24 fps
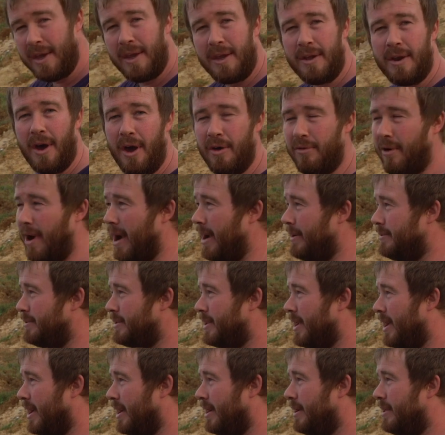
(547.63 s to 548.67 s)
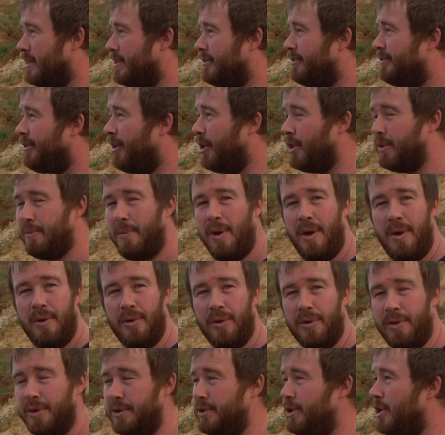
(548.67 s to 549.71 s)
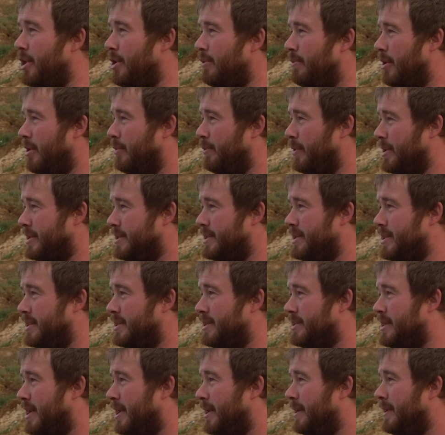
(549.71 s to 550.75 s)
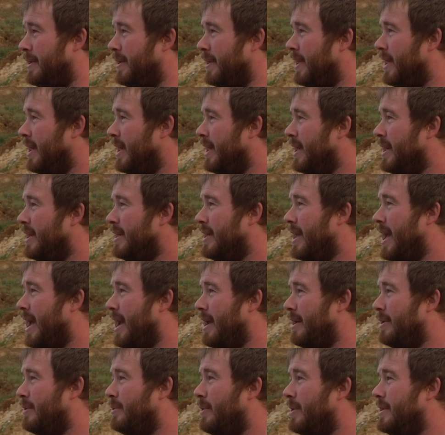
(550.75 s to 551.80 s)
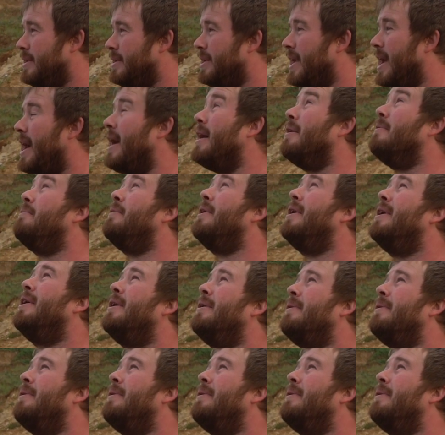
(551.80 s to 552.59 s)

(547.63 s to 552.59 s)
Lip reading: you know, around the full moon or the new moon, which is, yeah, when you get them.